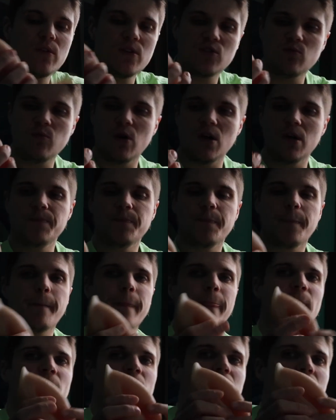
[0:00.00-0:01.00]
this one
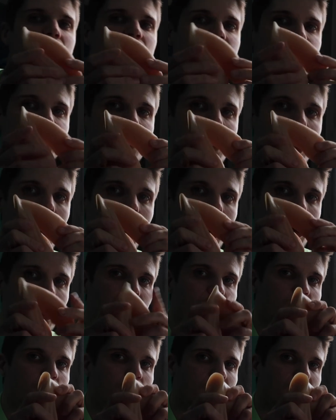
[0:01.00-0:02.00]
is the
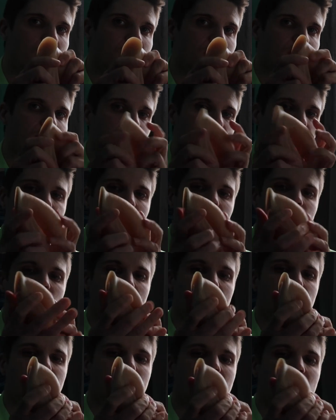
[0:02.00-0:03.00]
hard one from
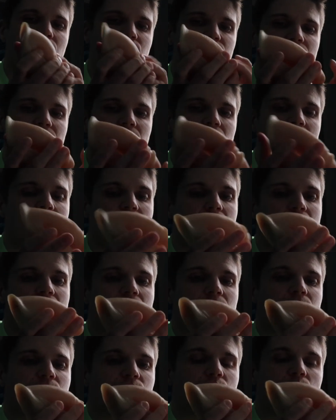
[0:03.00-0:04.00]
Reel Magik.
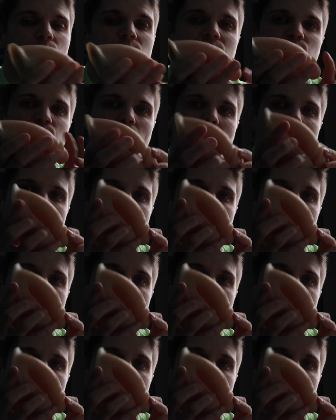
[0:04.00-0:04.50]
So this one